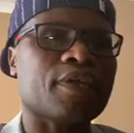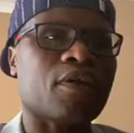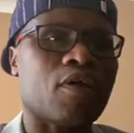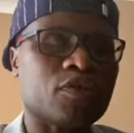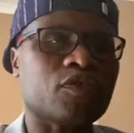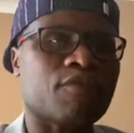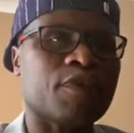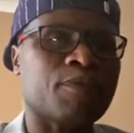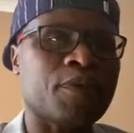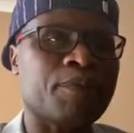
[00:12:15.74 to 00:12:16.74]
the cost
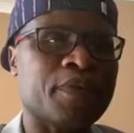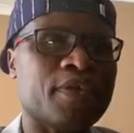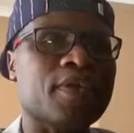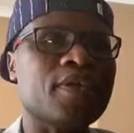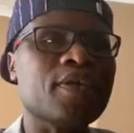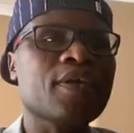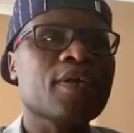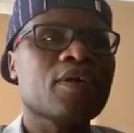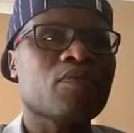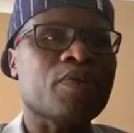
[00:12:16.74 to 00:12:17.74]
of the PPE,
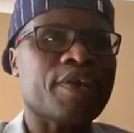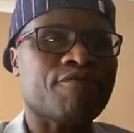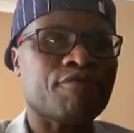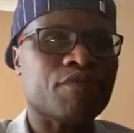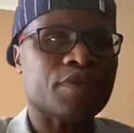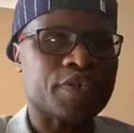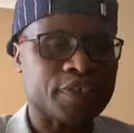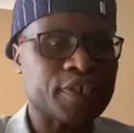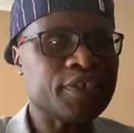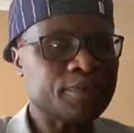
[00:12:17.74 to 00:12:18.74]
we have
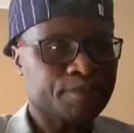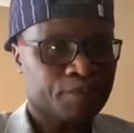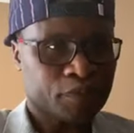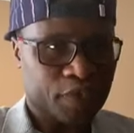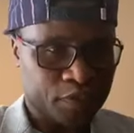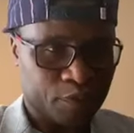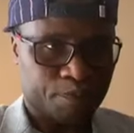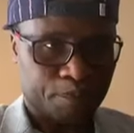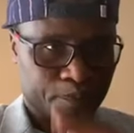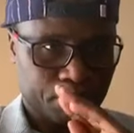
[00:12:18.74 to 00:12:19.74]
written, as,
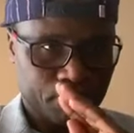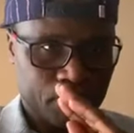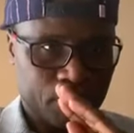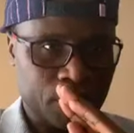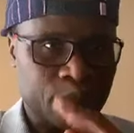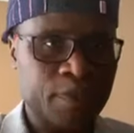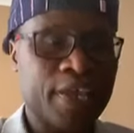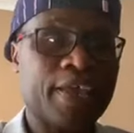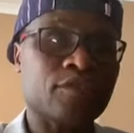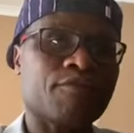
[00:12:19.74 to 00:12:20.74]
excuse
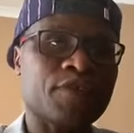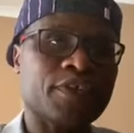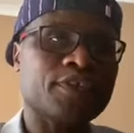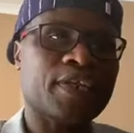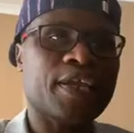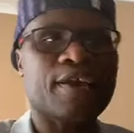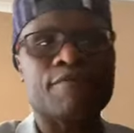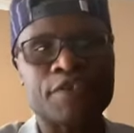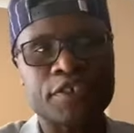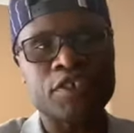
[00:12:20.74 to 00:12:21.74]
me, as of yesterday,
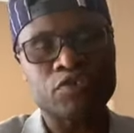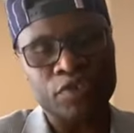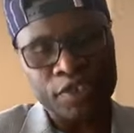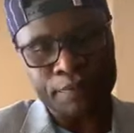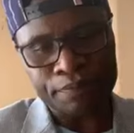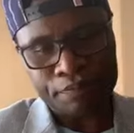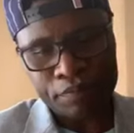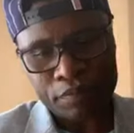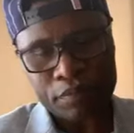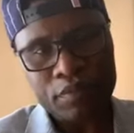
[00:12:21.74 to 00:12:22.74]
I've written to the
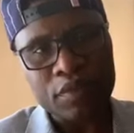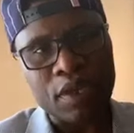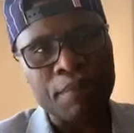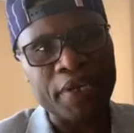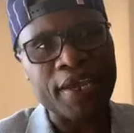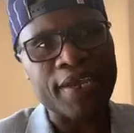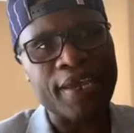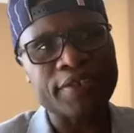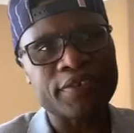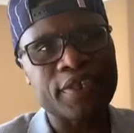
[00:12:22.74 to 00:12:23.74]
medical
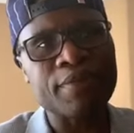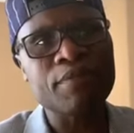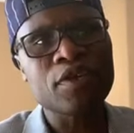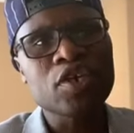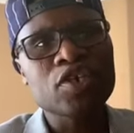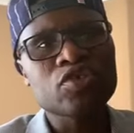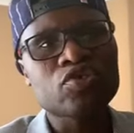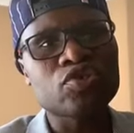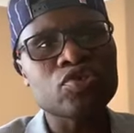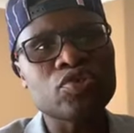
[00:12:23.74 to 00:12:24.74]
aid scheme
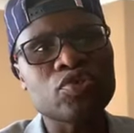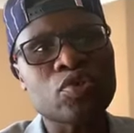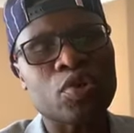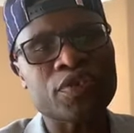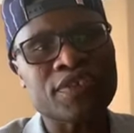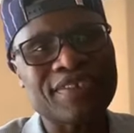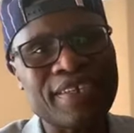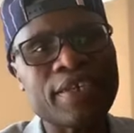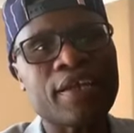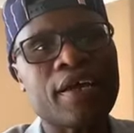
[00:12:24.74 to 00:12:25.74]
to
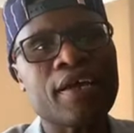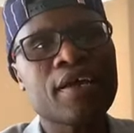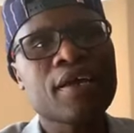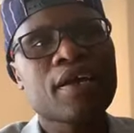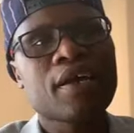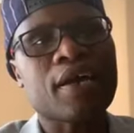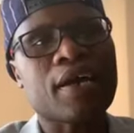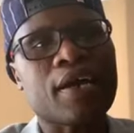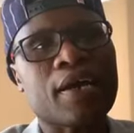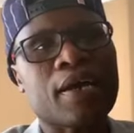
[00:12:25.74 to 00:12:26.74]
consider
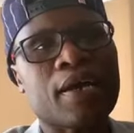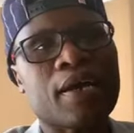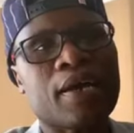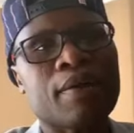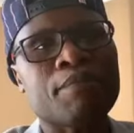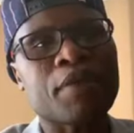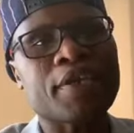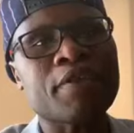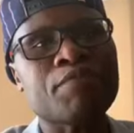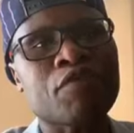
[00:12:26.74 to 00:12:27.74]
uh,
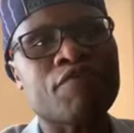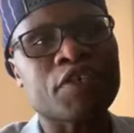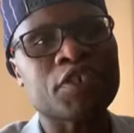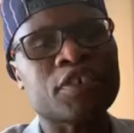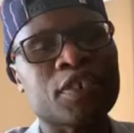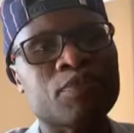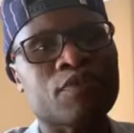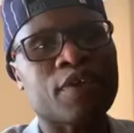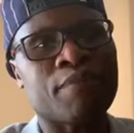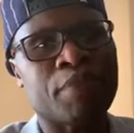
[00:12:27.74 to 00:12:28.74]
making provision in
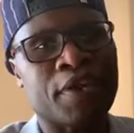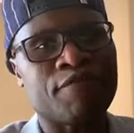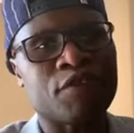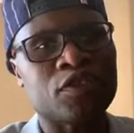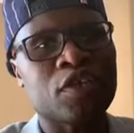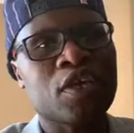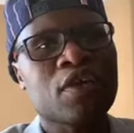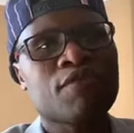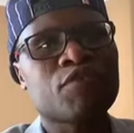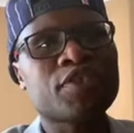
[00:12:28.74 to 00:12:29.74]
terms of their benefits
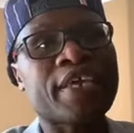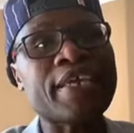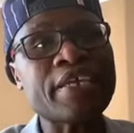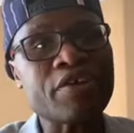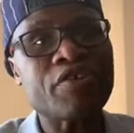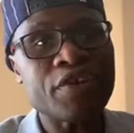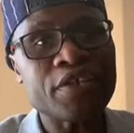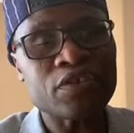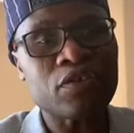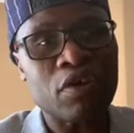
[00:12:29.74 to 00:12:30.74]
for the
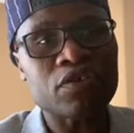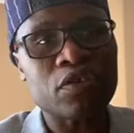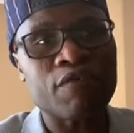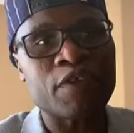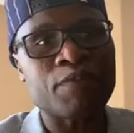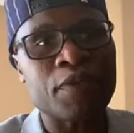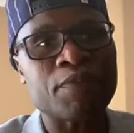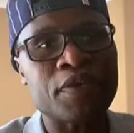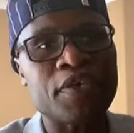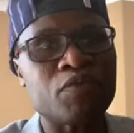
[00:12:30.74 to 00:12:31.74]
increased cost of the
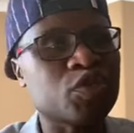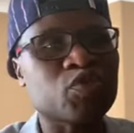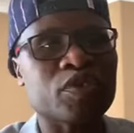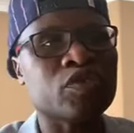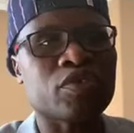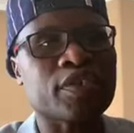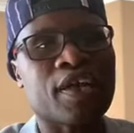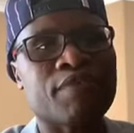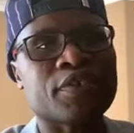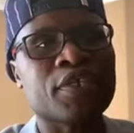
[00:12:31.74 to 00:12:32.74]
PPE, which was
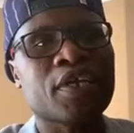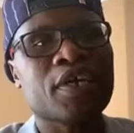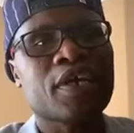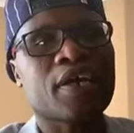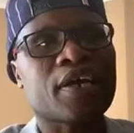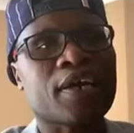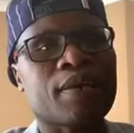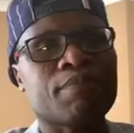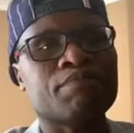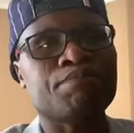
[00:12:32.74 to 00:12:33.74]
not covered
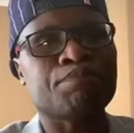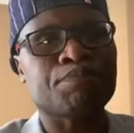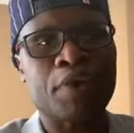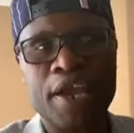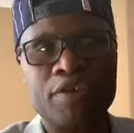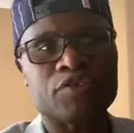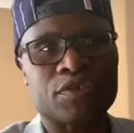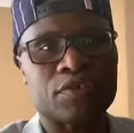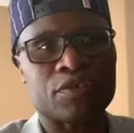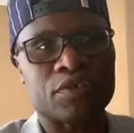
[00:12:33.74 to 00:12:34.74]
uh, prior
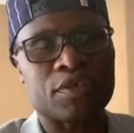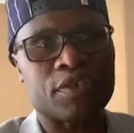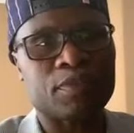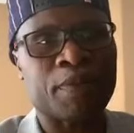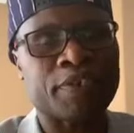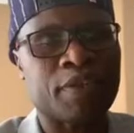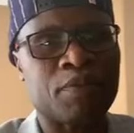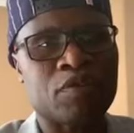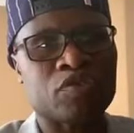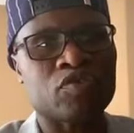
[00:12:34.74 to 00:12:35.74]
to this
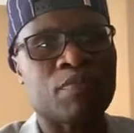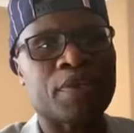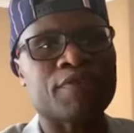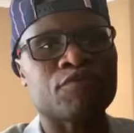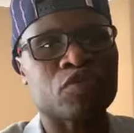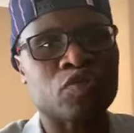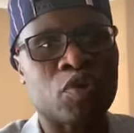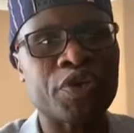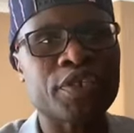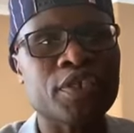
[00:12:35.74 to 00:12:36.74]
pandemic because nobody
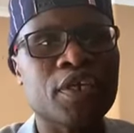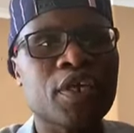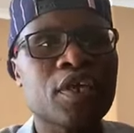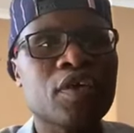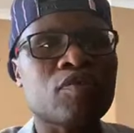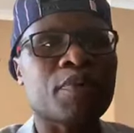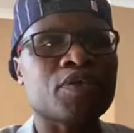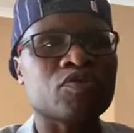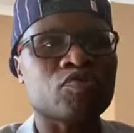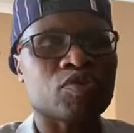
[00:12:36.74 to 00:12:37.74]
foresaw it,
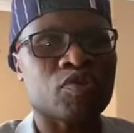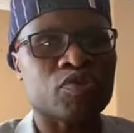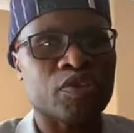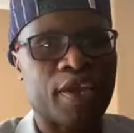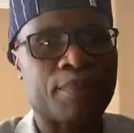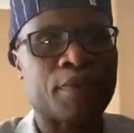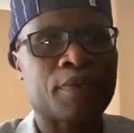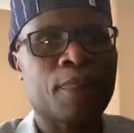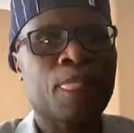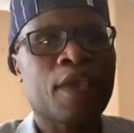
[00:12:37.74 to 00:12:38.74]
nobody knew it was going to
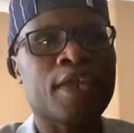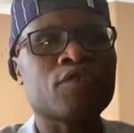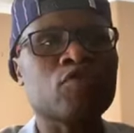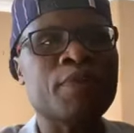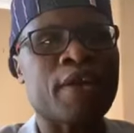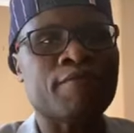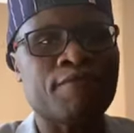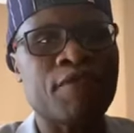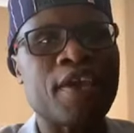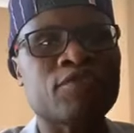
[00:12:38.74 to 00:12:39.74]
happen. And it would be
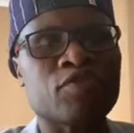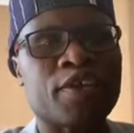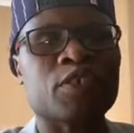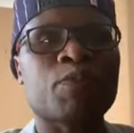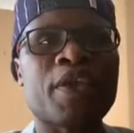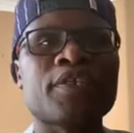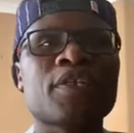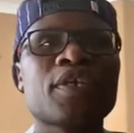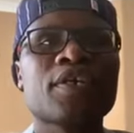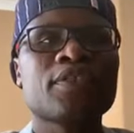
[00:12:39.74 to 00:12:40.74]
unfair to
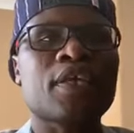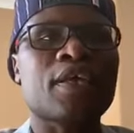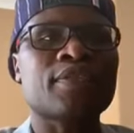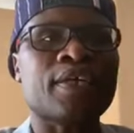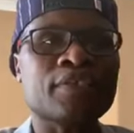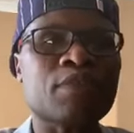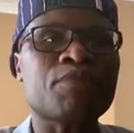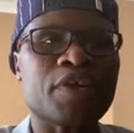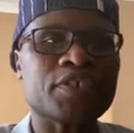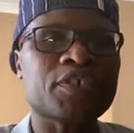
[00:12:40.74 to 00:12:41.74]
expect the dental
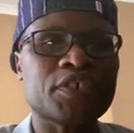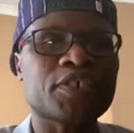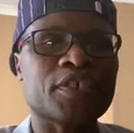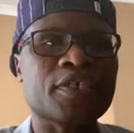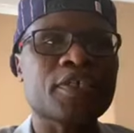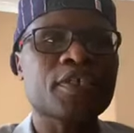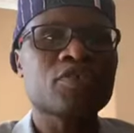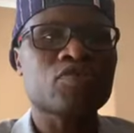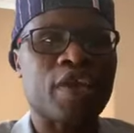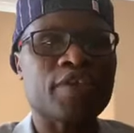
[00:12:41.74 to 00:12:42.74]
practitioner
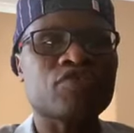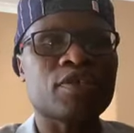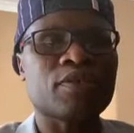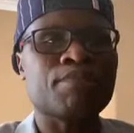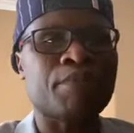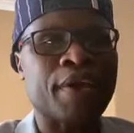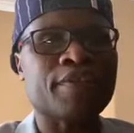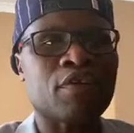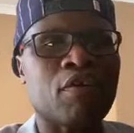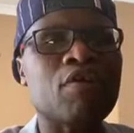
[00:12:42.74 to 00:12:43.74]
to actually
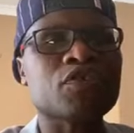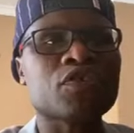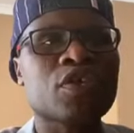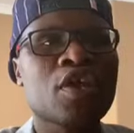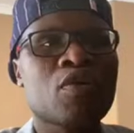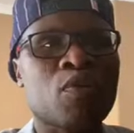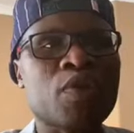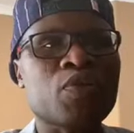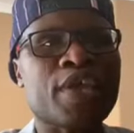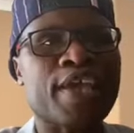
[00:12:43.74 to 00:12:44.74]
bear the cost
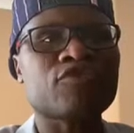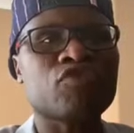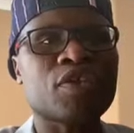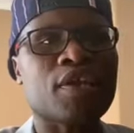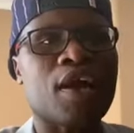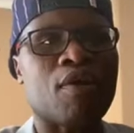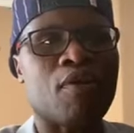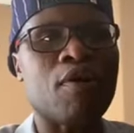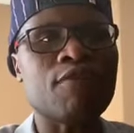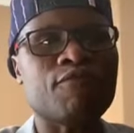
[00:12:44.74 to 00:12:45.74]
when we actually
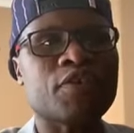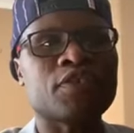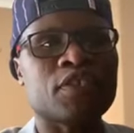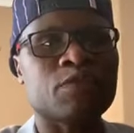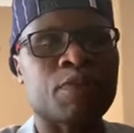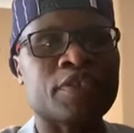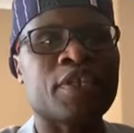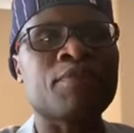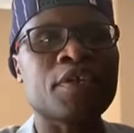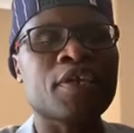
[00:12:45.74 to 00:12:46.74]
are all facing this
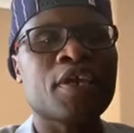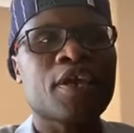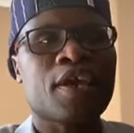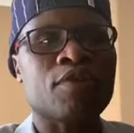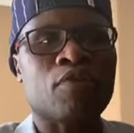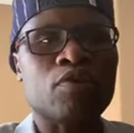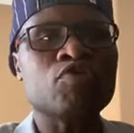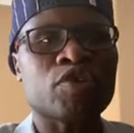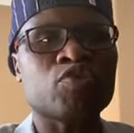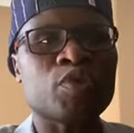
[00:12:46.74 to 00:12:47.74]
pandemic and
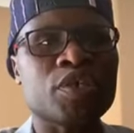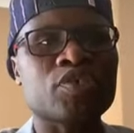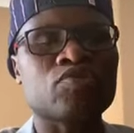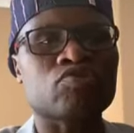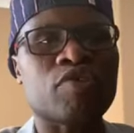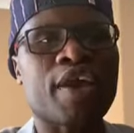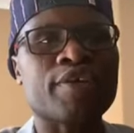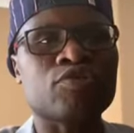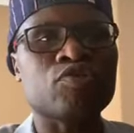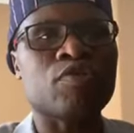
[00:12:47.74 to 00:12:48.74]
all you are doing is to
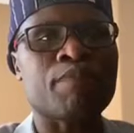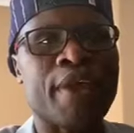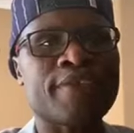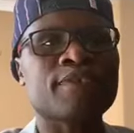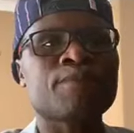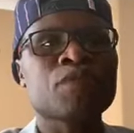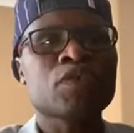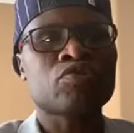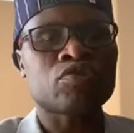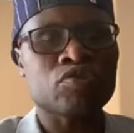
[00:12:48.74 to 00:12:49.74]
try and do your best
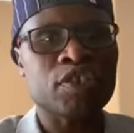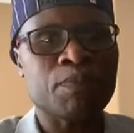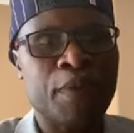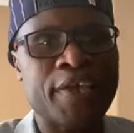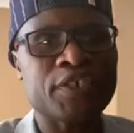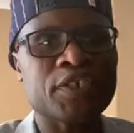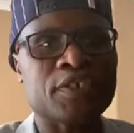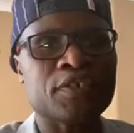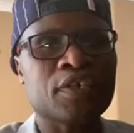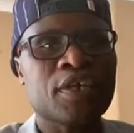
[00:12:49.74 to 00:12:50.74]
to treat
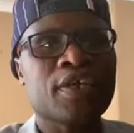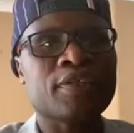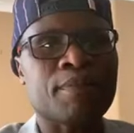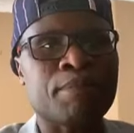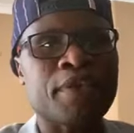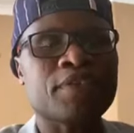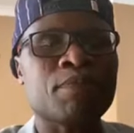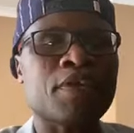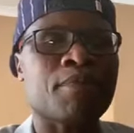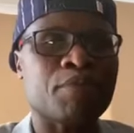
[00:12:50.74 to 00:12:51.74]
patients in the
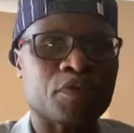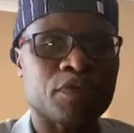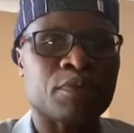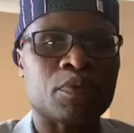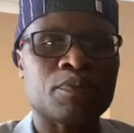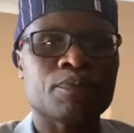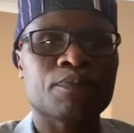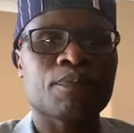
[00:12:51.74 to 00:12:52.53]
best manner possible.